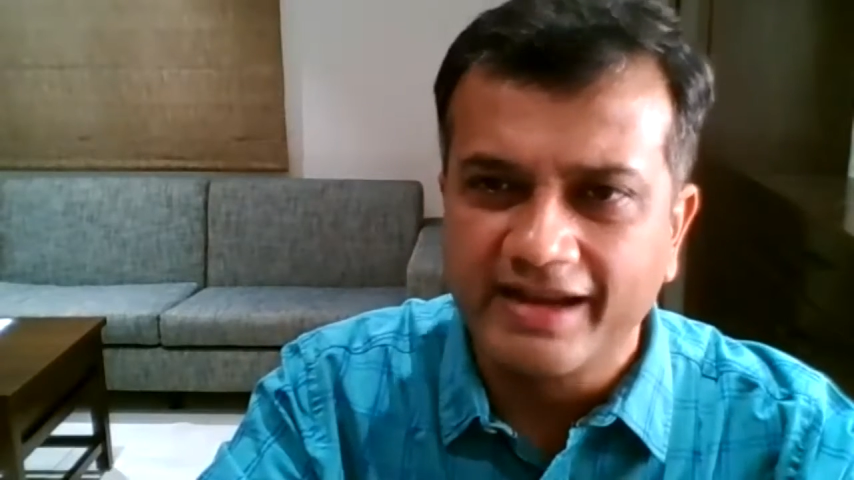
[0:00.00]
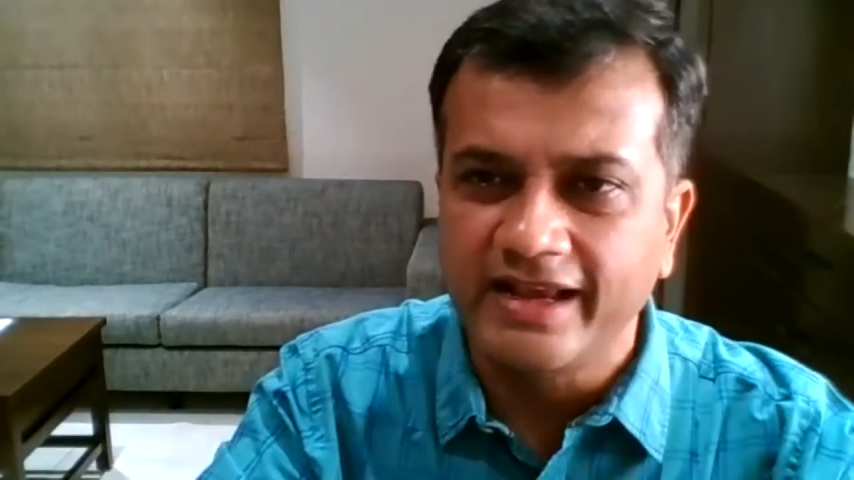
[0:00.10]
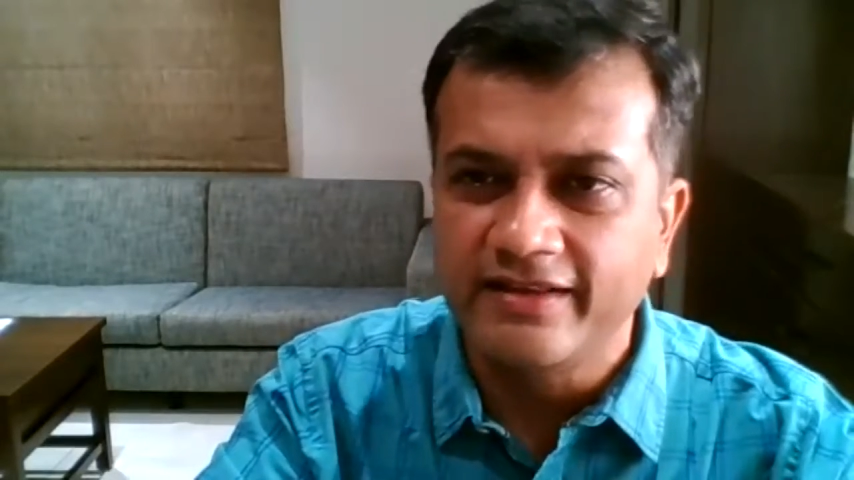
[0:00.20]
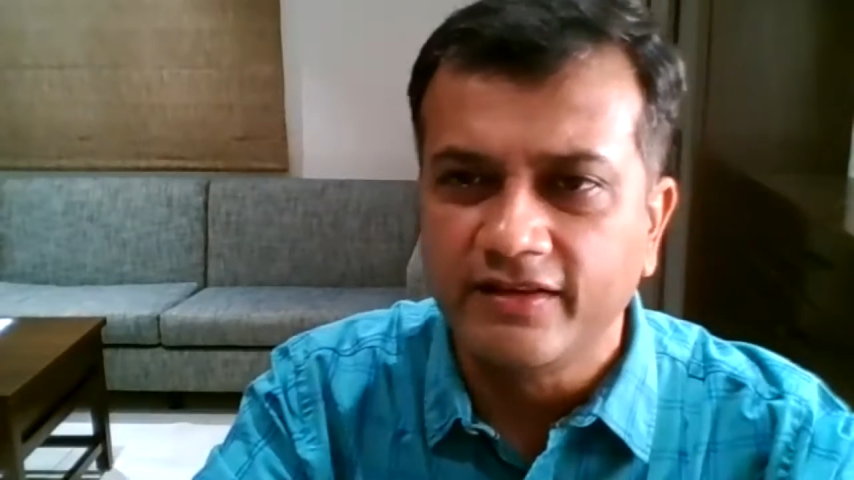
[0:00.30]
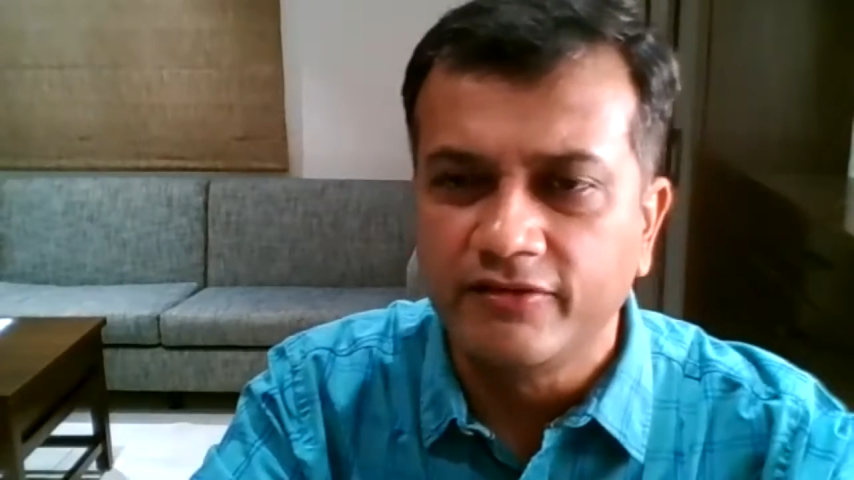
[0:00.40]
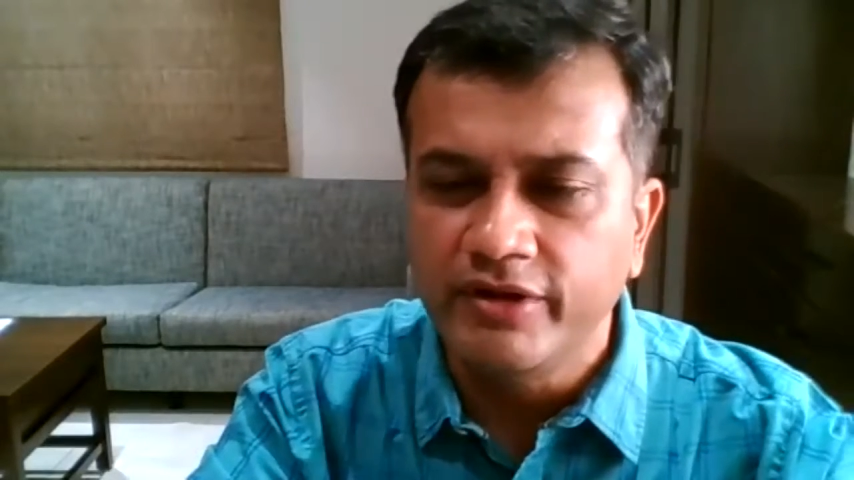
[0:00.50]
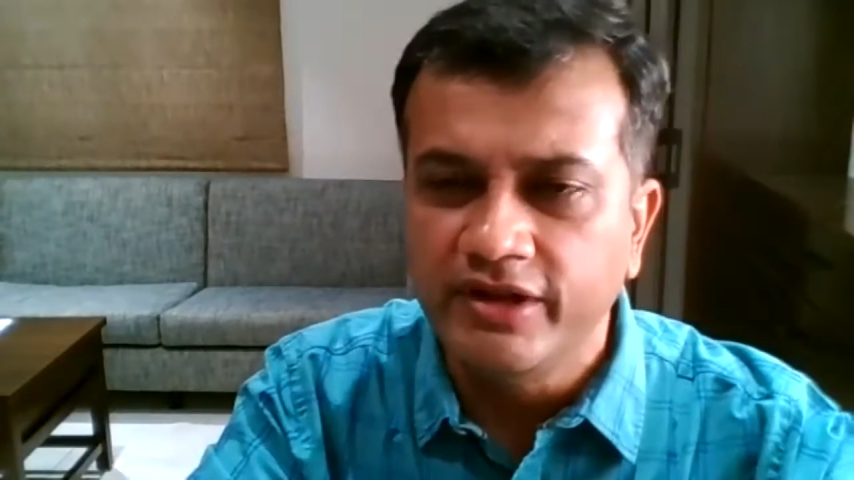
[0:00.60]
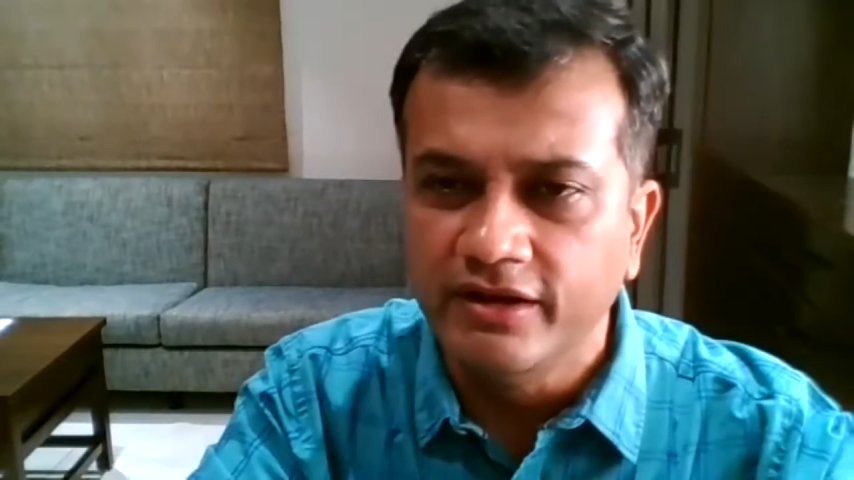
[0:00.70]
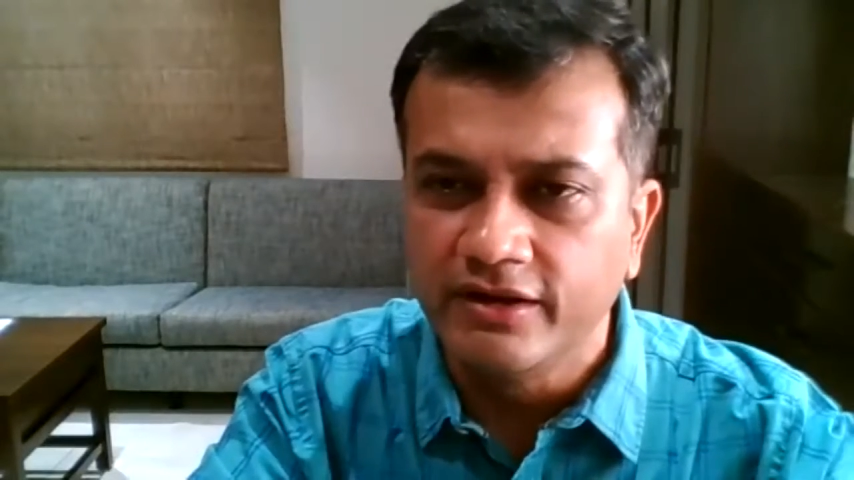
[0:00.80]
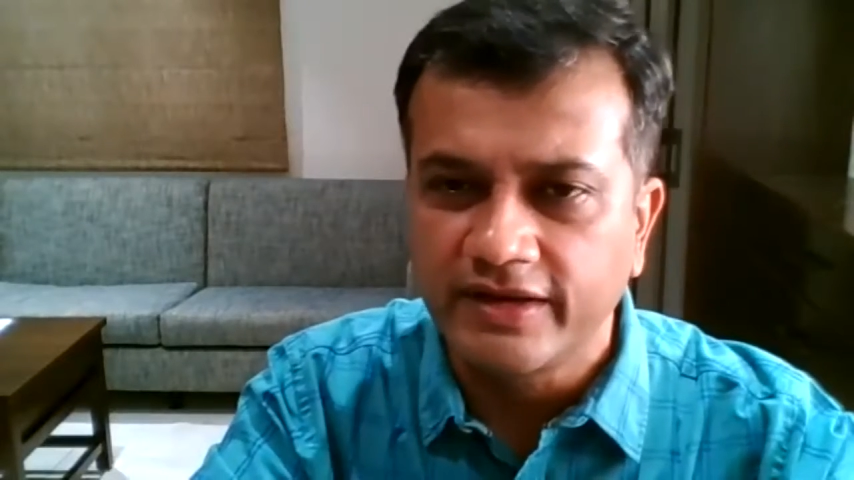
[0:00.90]
cases we
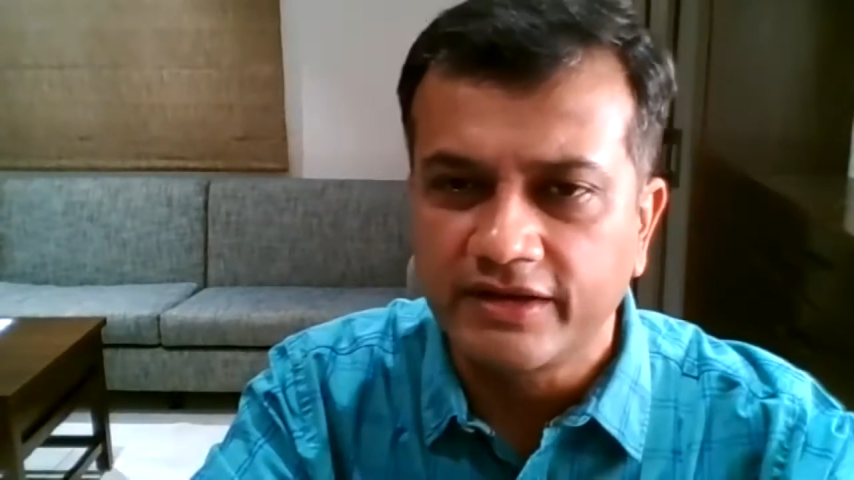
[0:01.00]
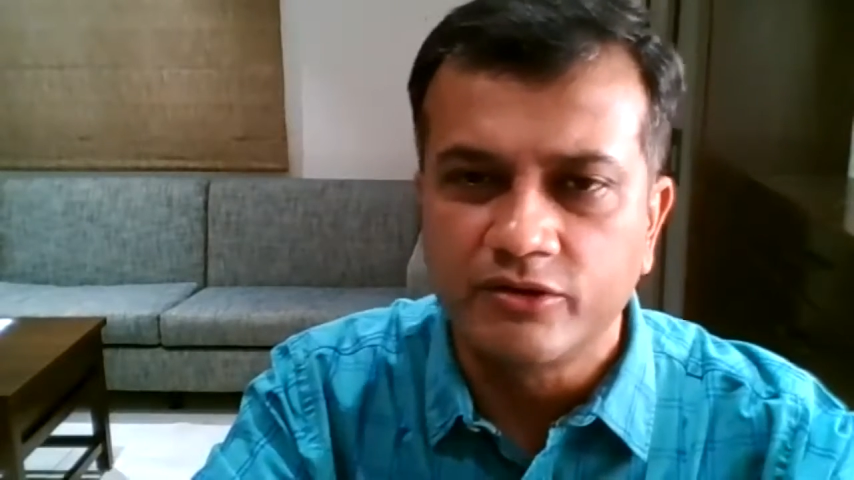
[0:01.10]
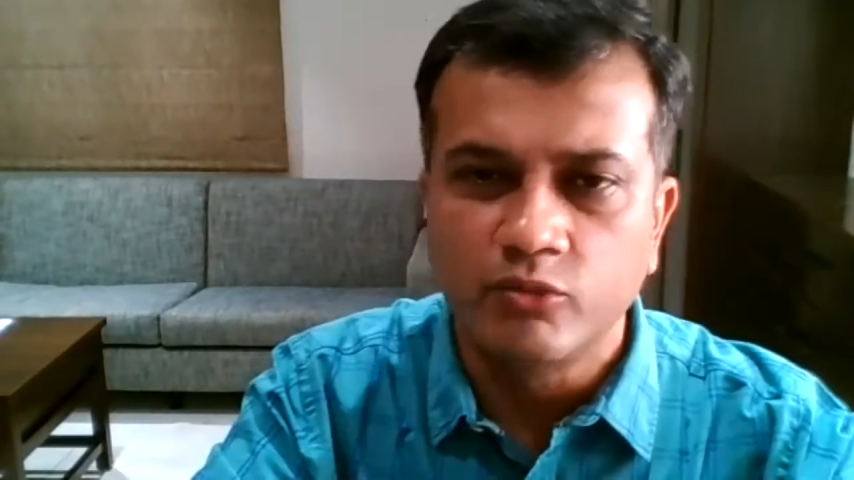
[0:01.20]
hear section